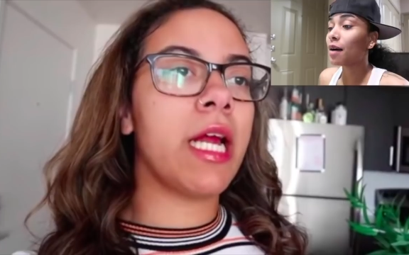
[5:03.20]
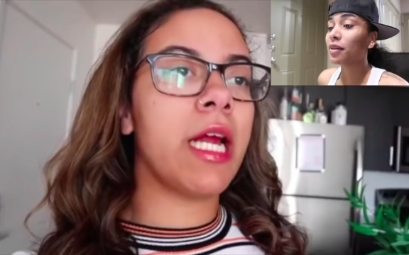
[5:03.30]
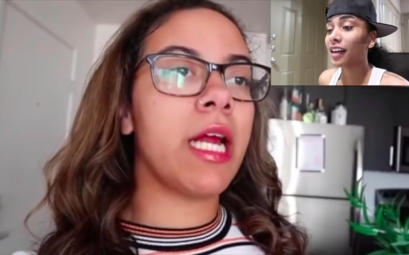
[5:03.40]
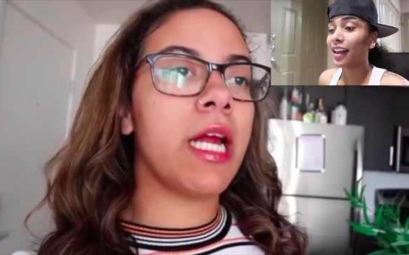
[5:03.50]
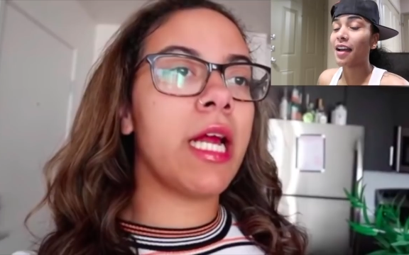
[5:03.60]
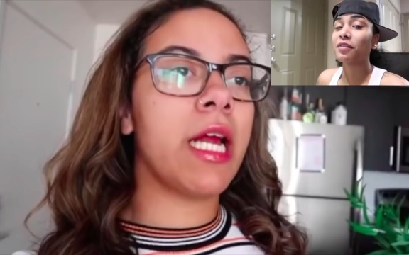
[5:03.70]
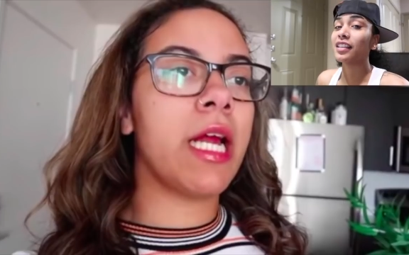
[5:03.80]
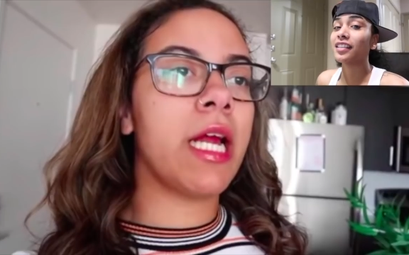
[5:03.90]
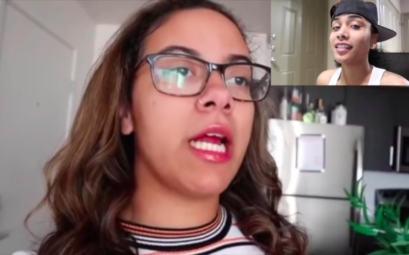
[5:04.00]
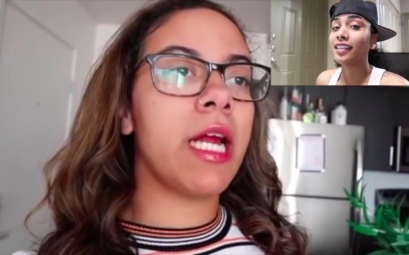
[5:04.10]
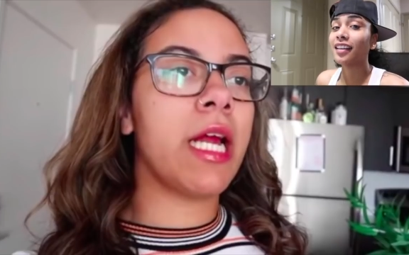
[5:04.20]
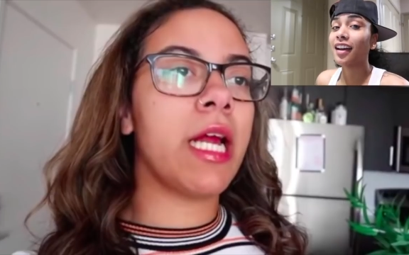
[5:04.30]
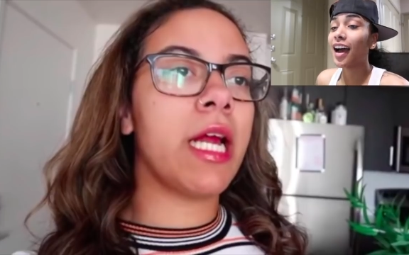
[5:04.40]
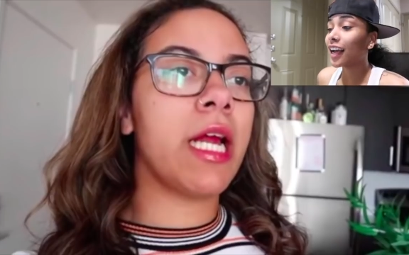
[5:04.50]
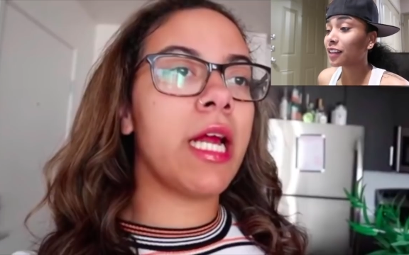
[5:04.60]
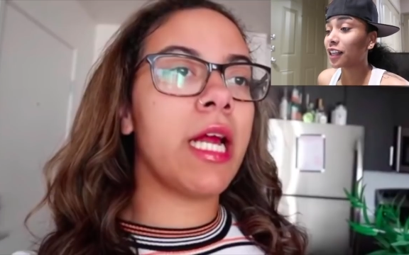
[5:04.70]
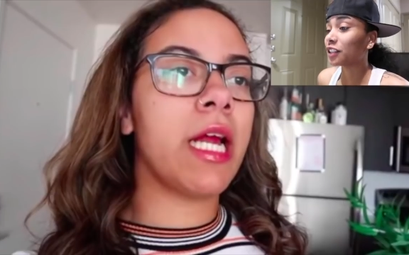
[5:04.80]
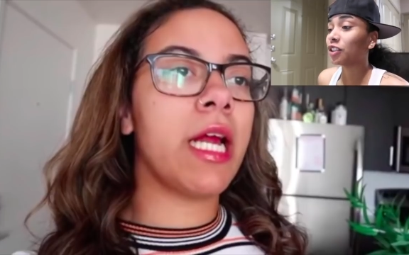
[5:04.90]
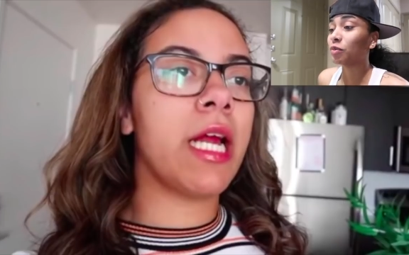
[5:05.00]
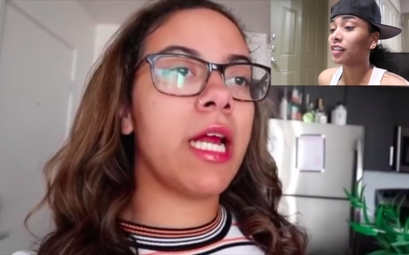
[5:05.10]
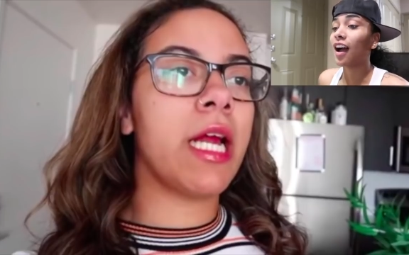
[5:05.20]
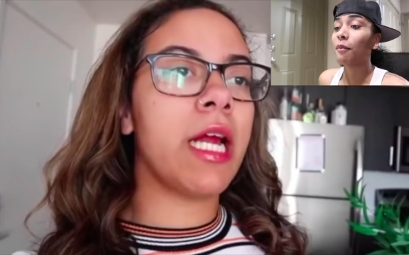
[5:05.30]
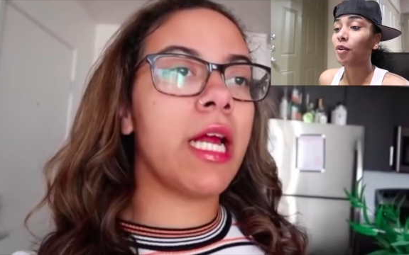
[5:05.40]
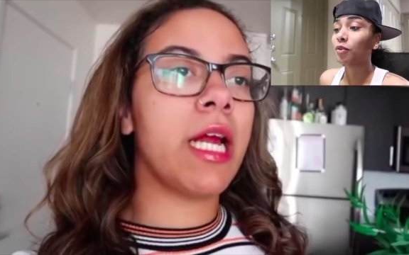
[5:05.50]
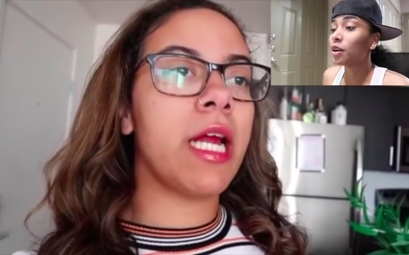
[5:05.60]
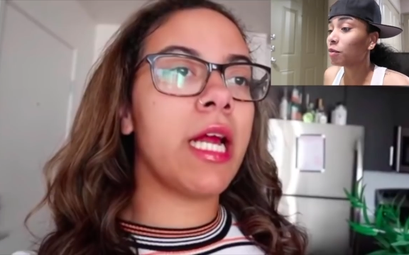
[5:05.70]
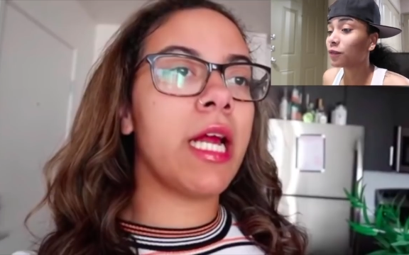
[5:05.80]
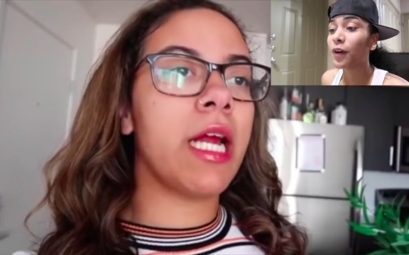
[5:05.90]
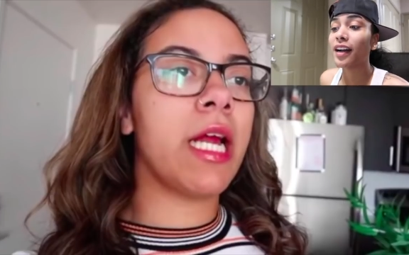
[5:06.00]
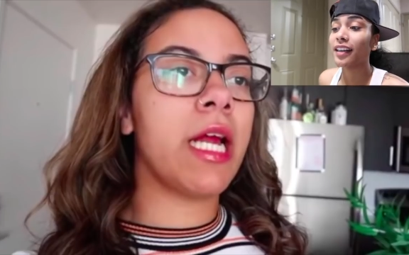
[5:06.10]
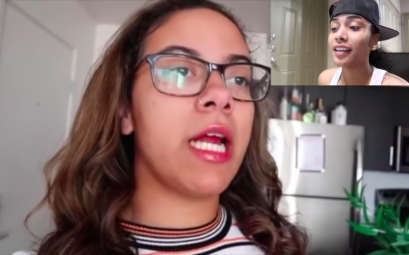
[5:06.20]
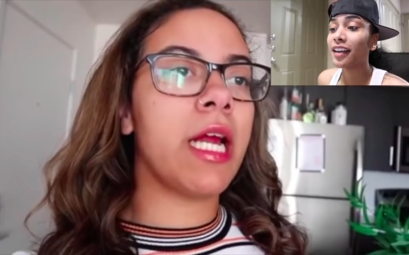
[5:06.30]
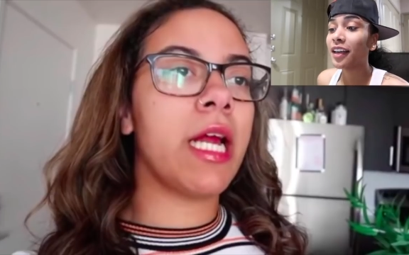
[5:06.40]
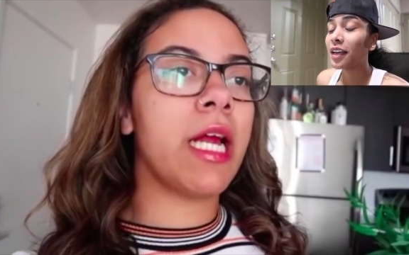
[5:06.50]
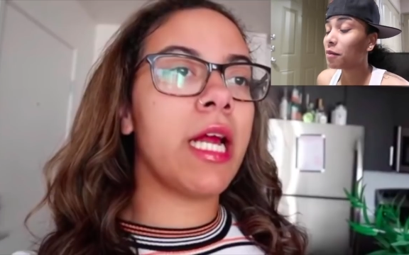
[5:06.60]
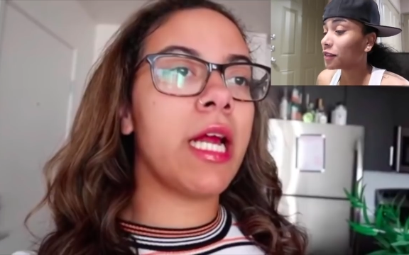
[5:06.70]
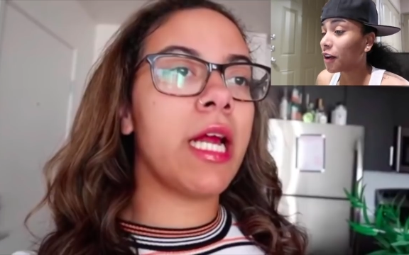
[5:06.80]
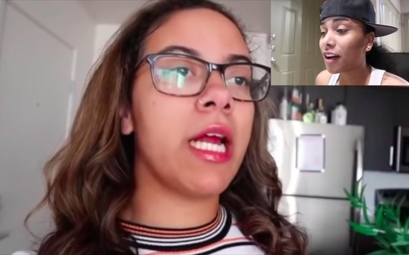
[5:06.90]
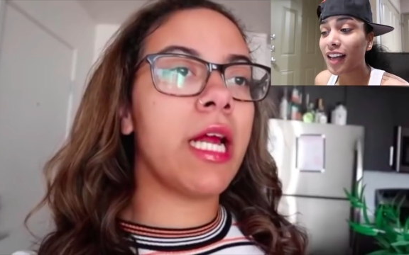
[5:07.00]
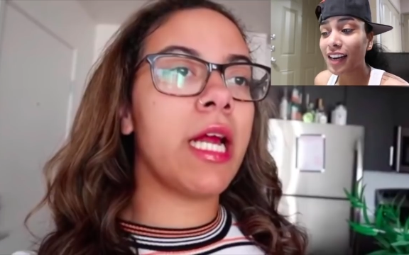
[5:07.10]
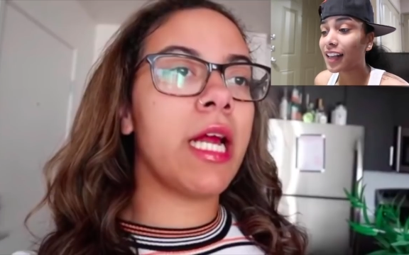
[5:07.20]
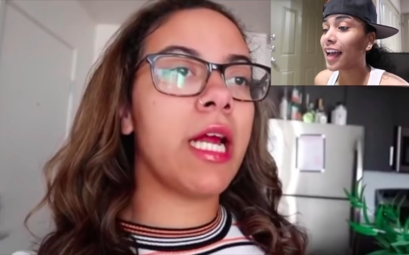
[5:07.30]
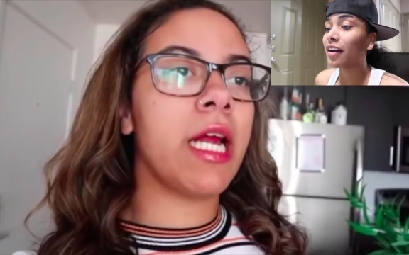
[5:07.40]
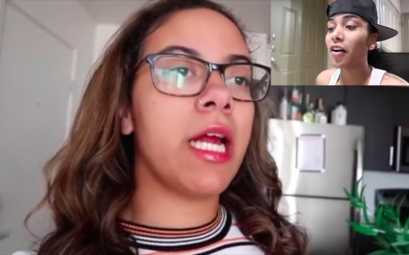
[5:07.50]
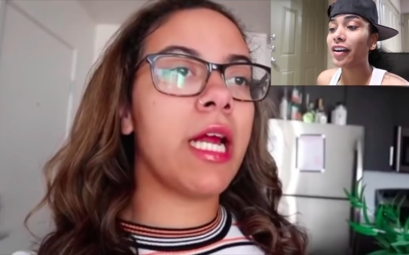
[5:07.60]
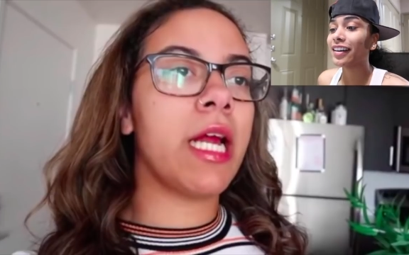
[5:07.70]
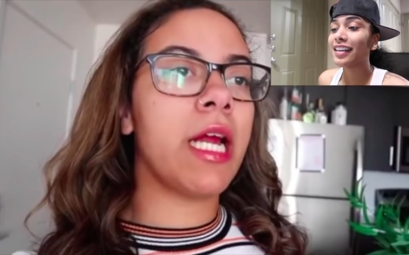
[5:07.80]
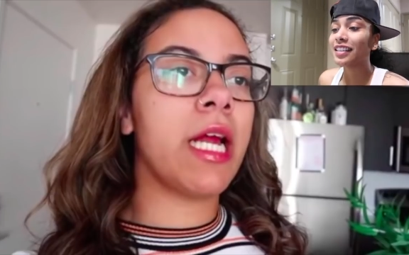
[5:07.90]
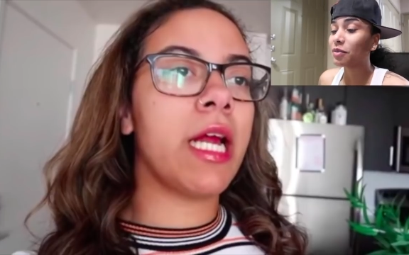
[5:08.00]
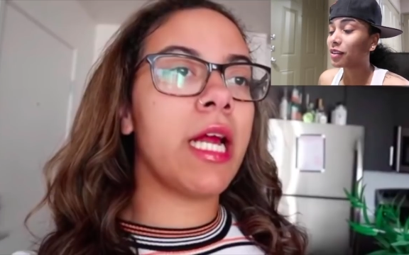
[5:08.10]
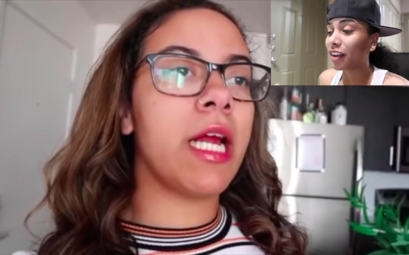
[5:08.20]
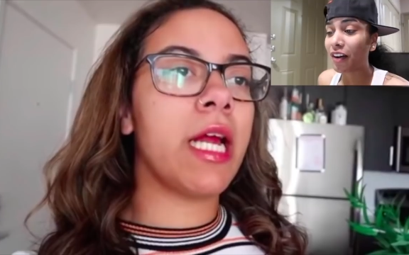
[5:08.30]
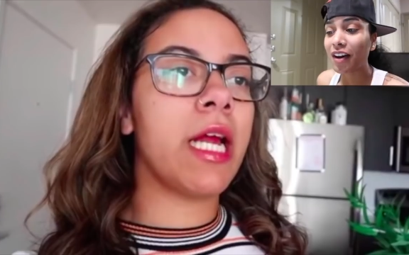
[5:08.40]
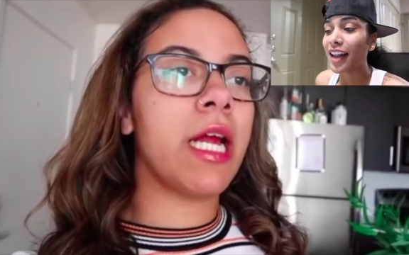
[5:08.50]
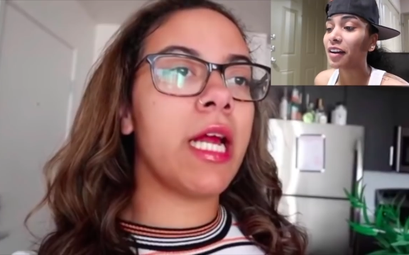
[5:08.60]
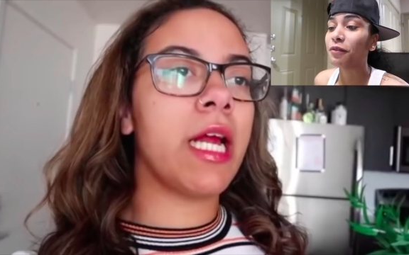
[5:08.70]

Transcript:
Speaker 1: I'm gonna laugh at the shit. I thought the shit was comical. It was funny. It was all out of lightheartedness. It was all out